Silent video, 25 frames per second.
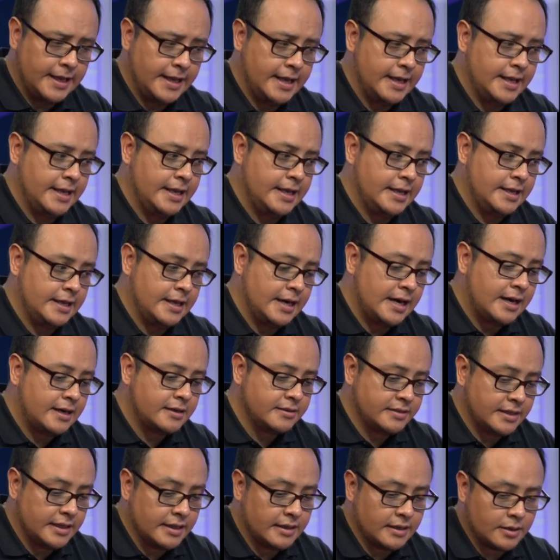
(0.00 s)
uh, are
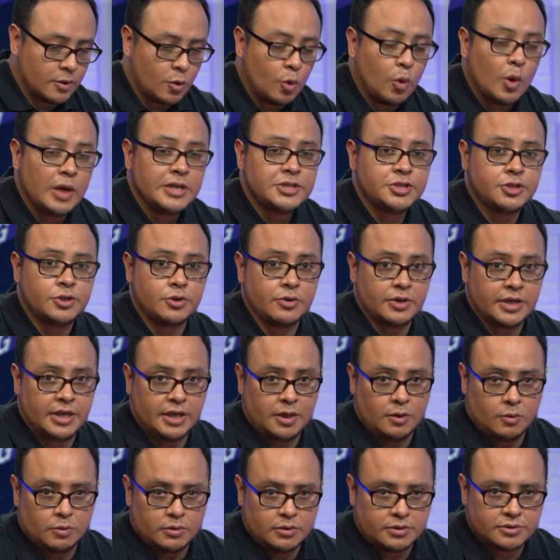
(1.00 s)
the question
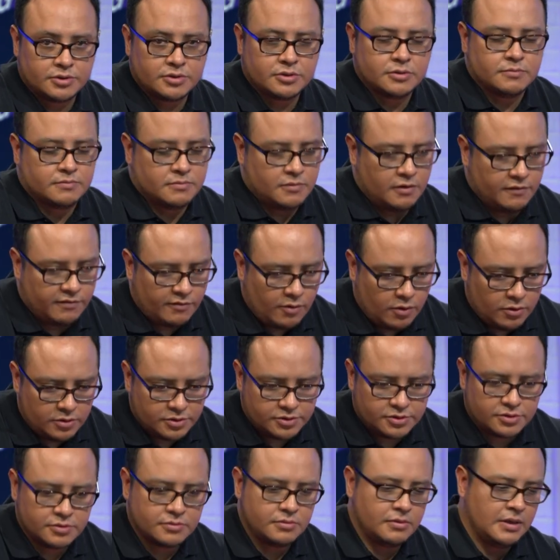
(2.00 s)
keywords, of
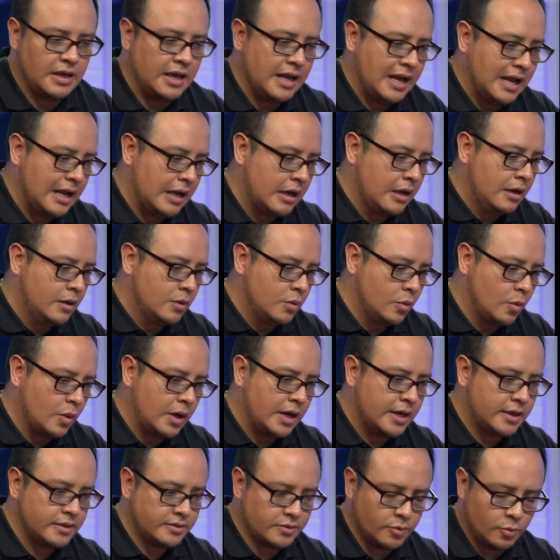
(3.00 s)
course, how,
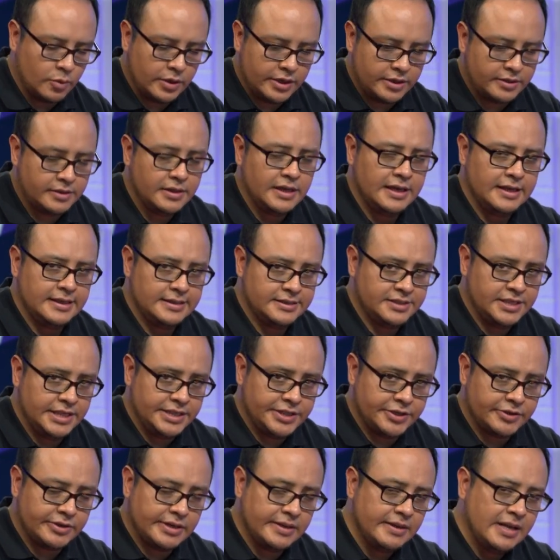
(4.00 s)
what, where, et
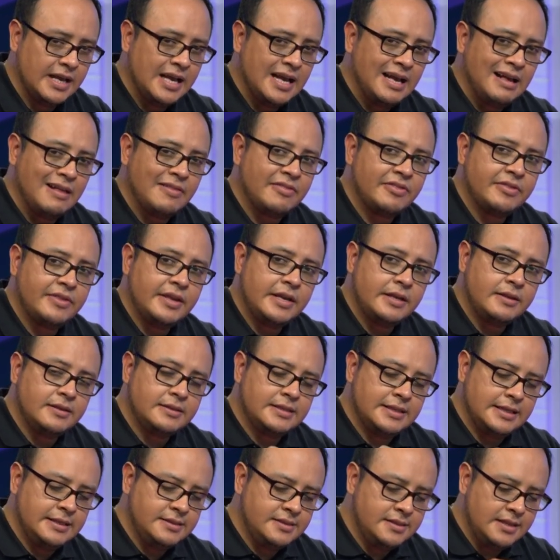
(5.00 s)
cetera.
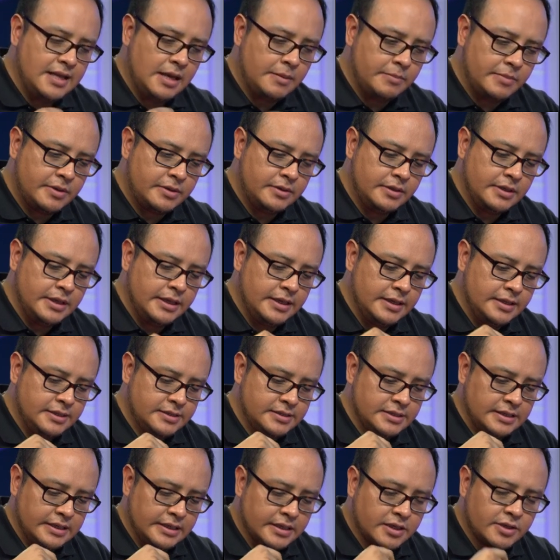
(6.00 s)
This number
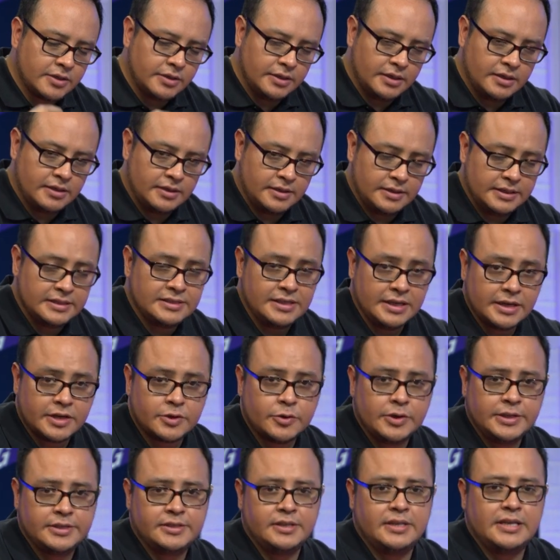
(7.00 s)
is, in, uh, is
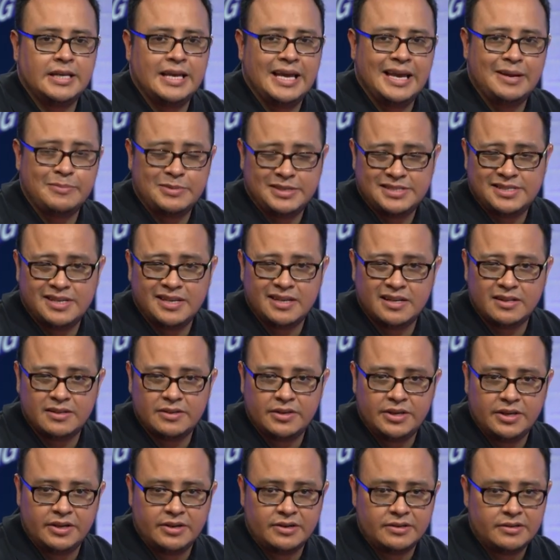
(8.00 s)
increasing every single
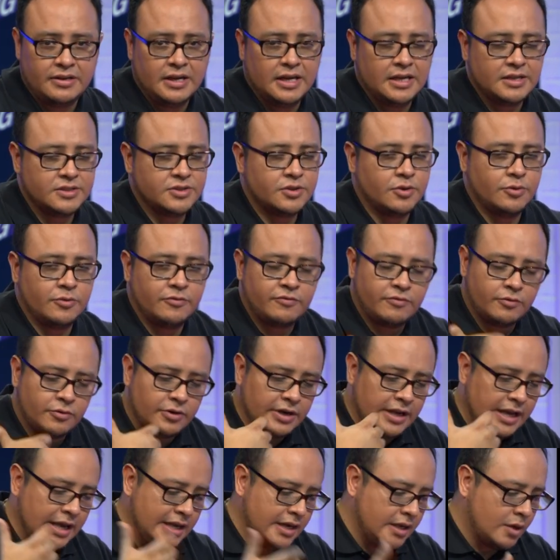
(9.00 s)
year. So
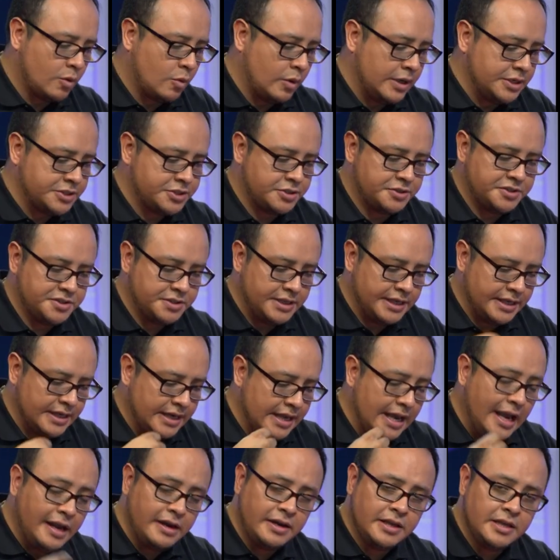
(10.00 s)
for any question in
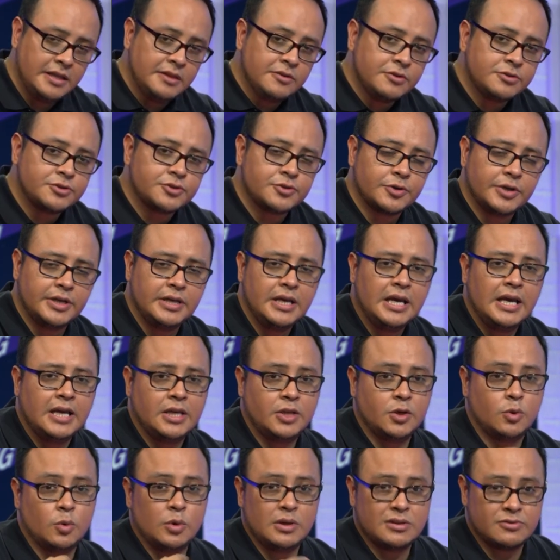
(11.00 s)
any industry,
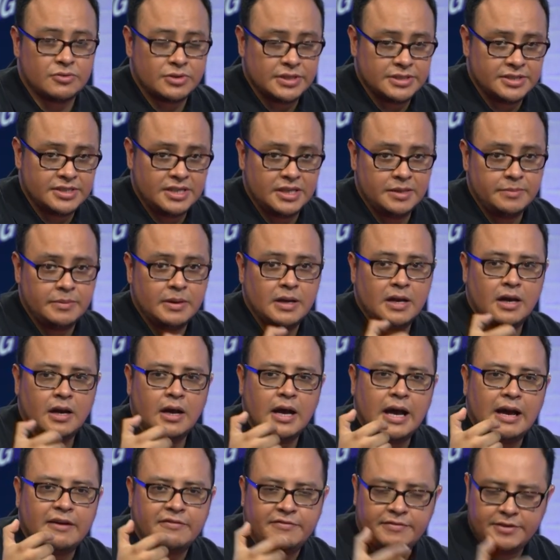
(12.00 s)
you will receive
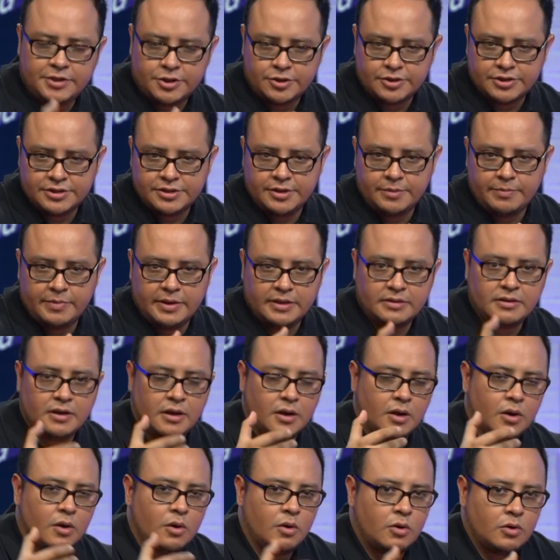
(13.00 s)
a feature snippet
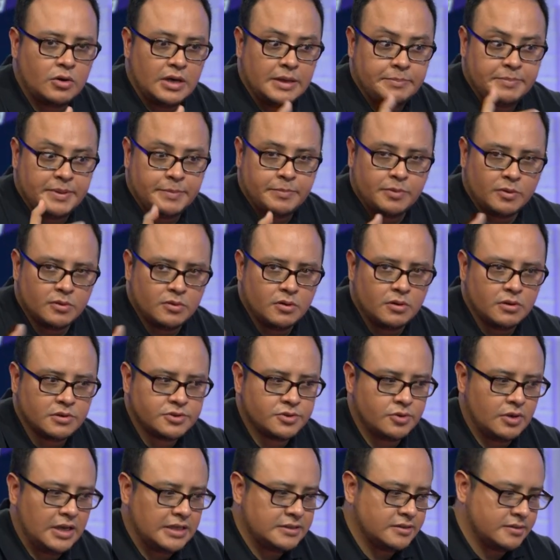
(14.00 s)
or a people
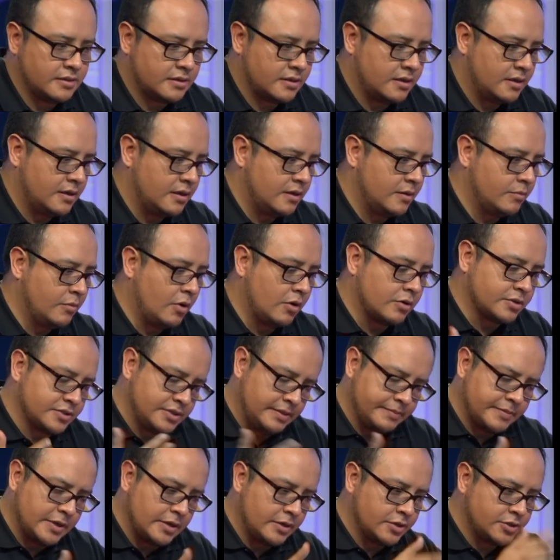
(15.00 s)
also ask uh, box.
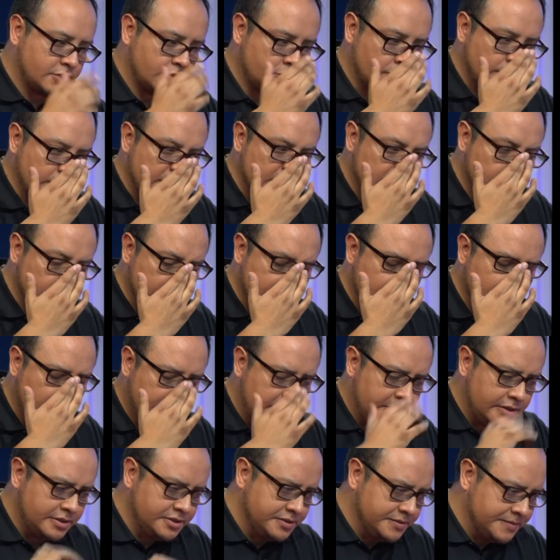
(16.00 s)
I'm going to show you with, with
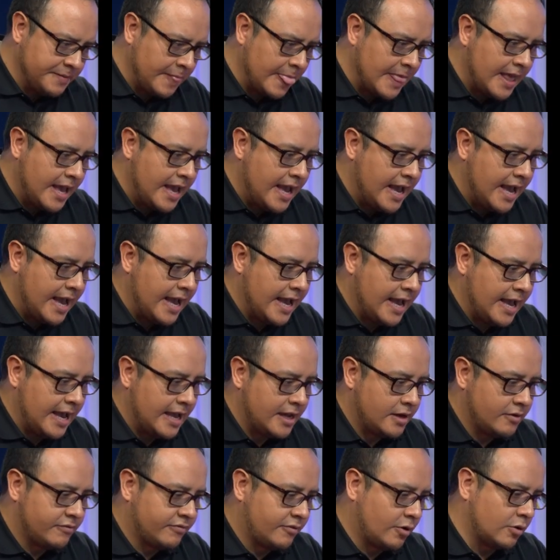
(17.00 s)
numbers.
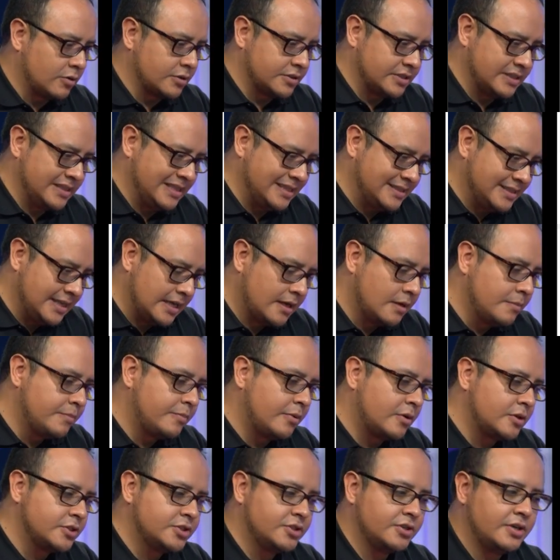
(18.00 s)
And of course, the second
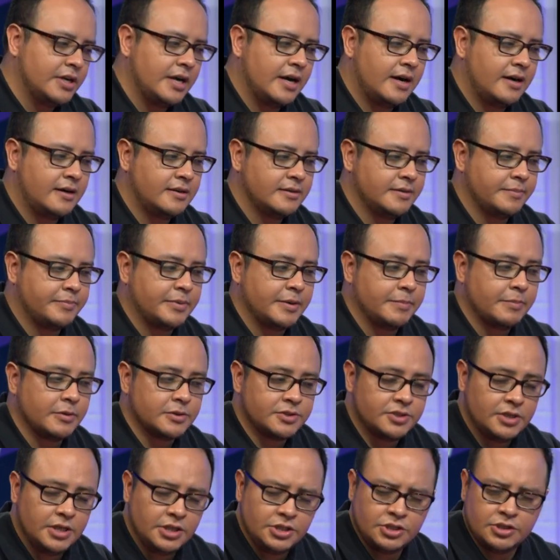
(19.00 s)
portion are the
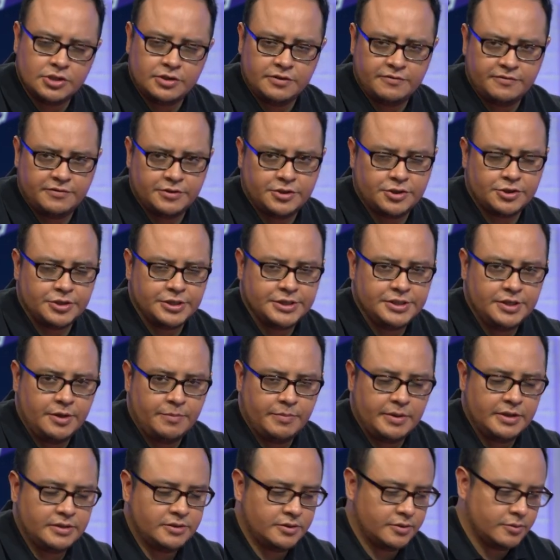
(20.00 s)
preposition feature
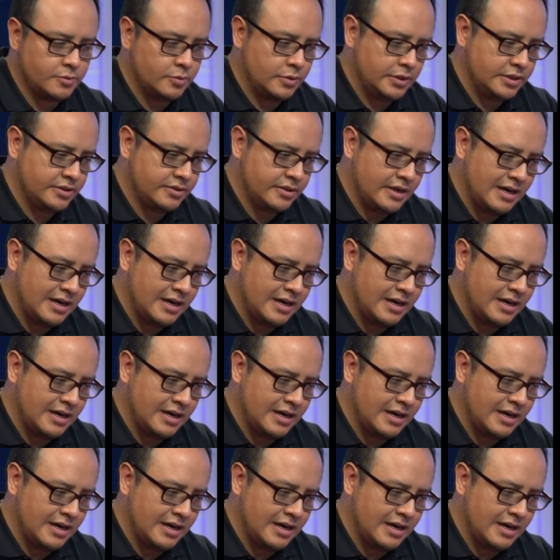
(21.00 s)
snippets, which